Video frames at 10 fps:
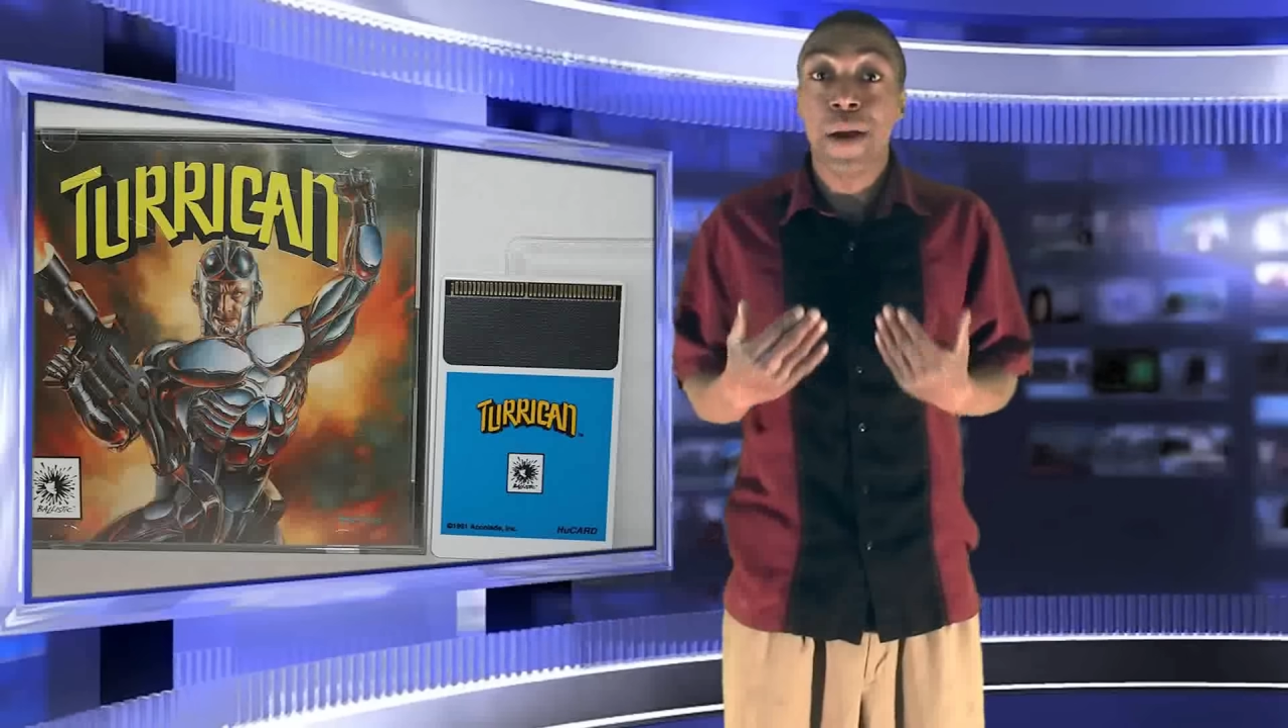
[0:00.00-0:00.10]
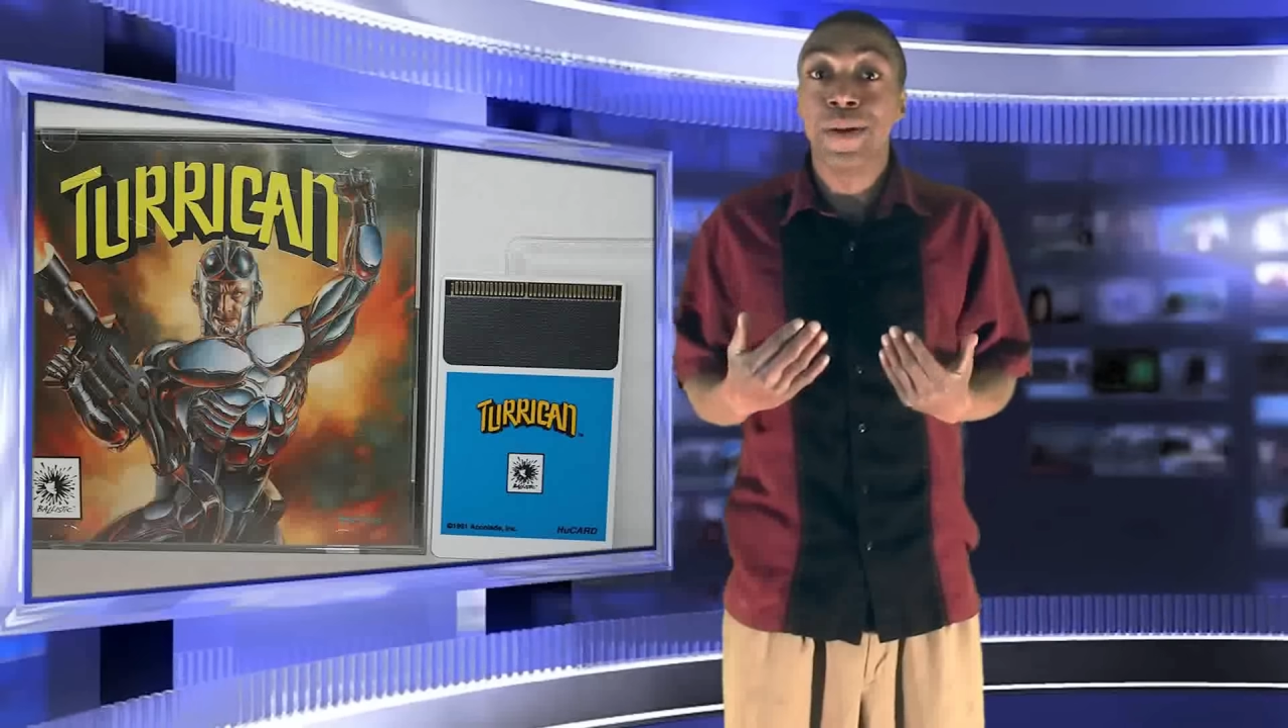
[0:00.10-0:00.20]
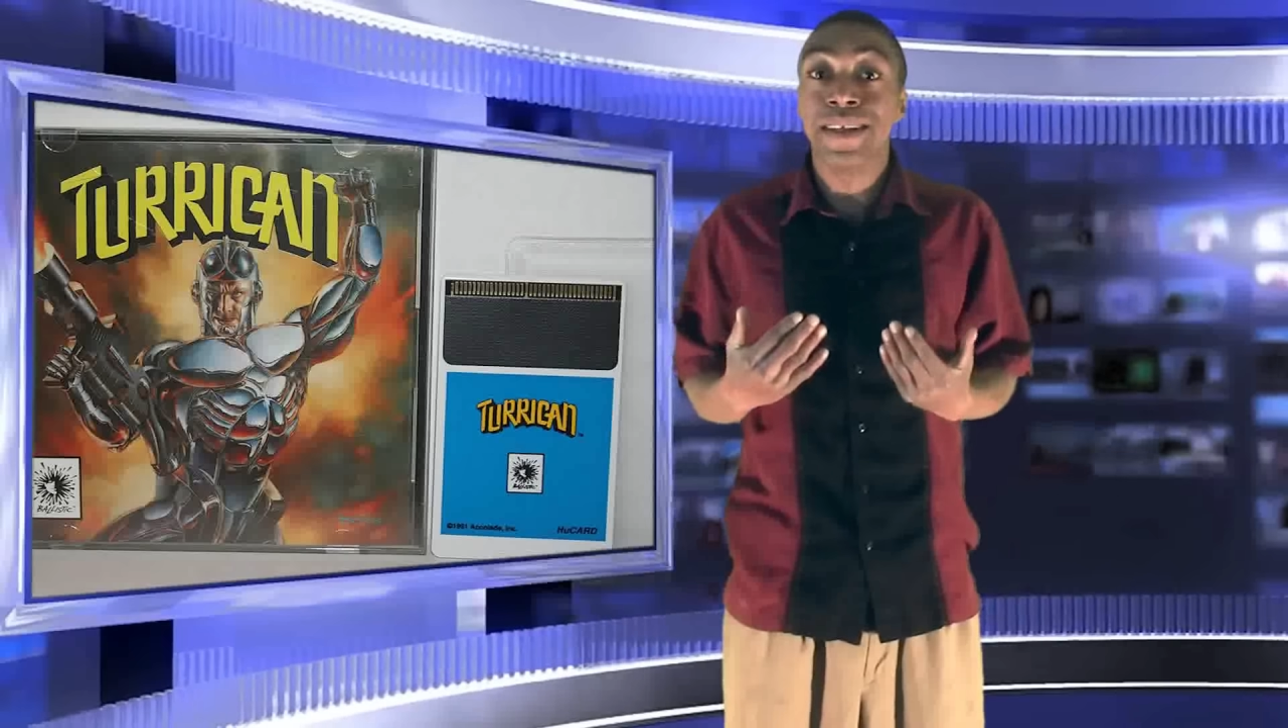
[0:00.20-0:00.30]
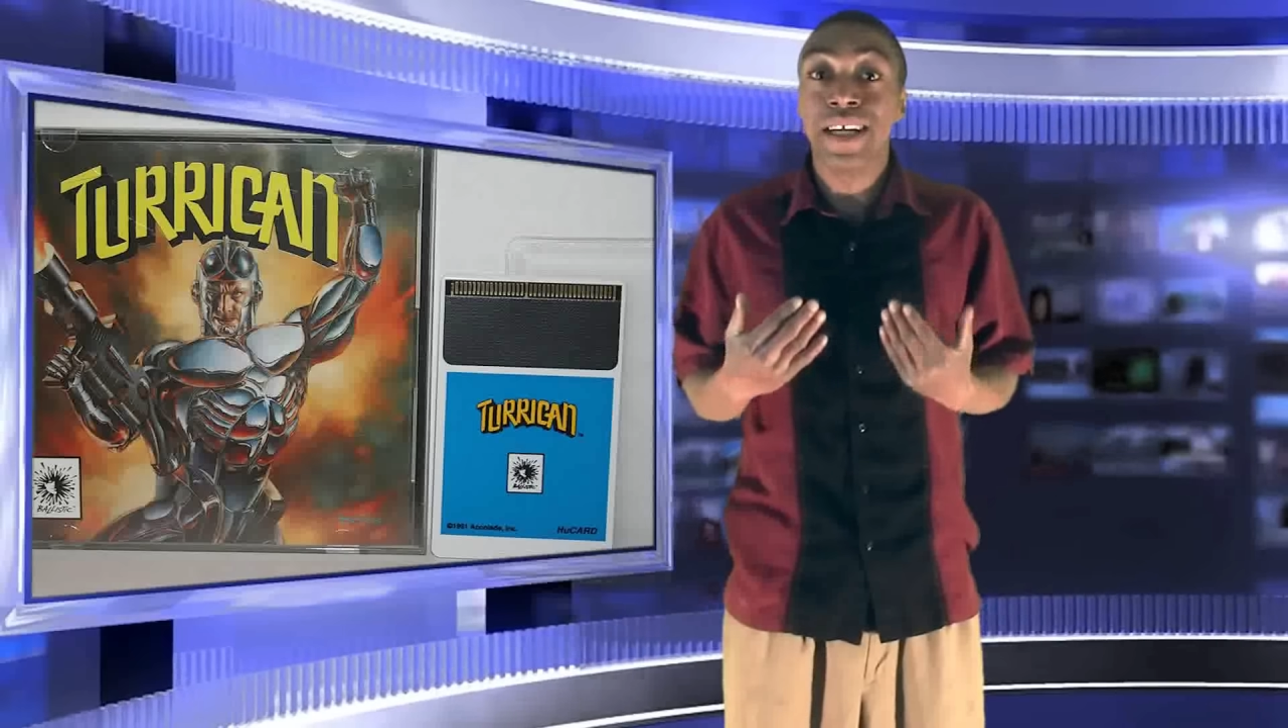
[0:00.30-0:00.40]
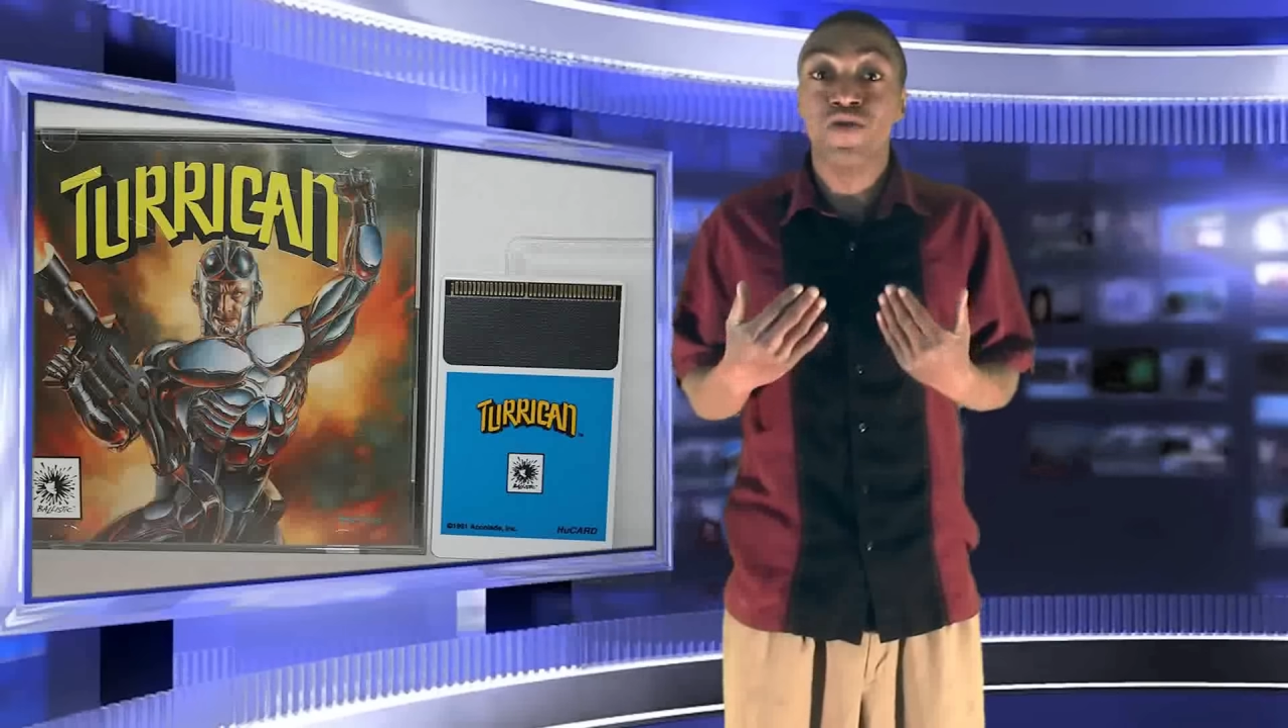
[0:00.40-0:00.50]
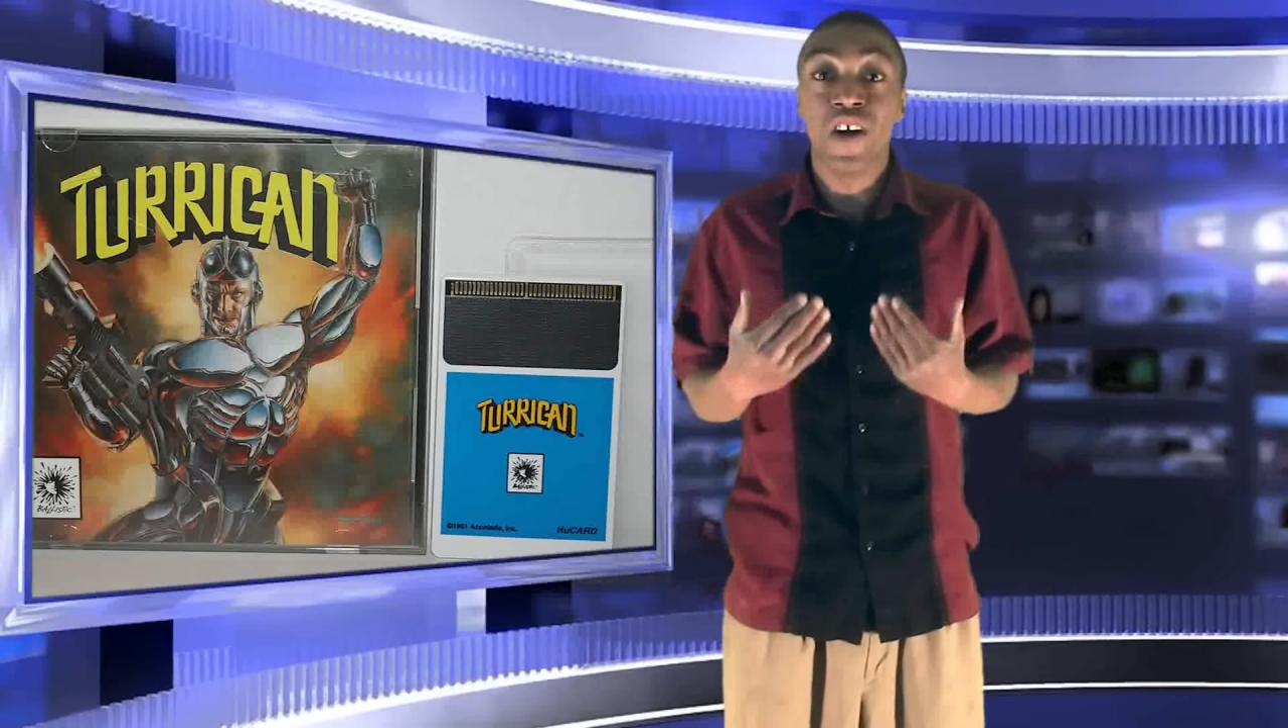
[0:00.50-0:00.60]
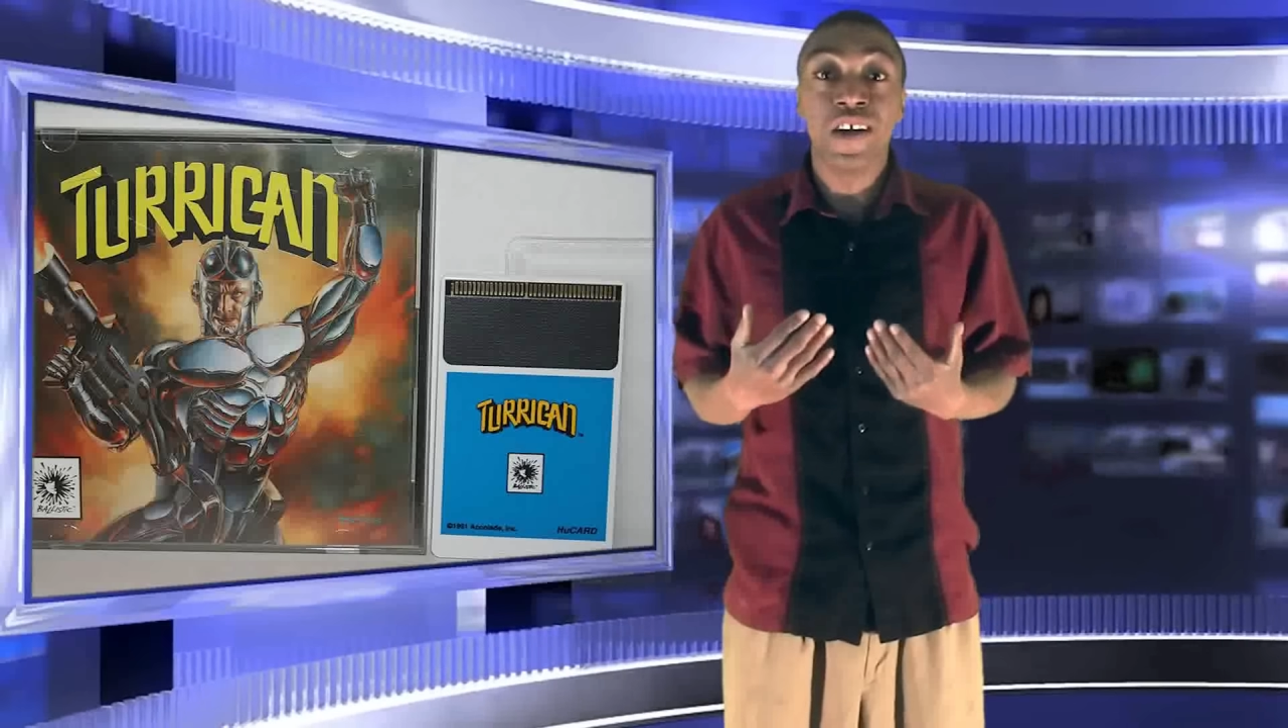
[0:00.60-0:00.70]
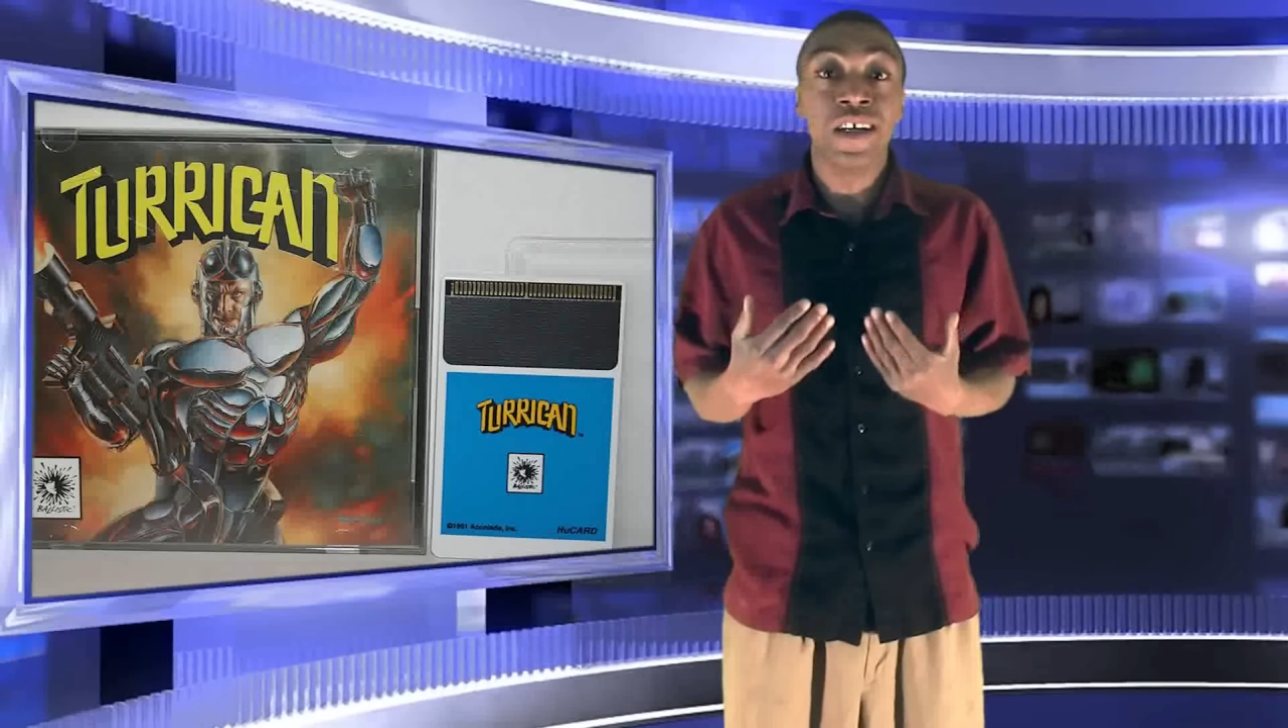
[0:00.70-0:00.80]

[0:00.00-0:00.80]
everything really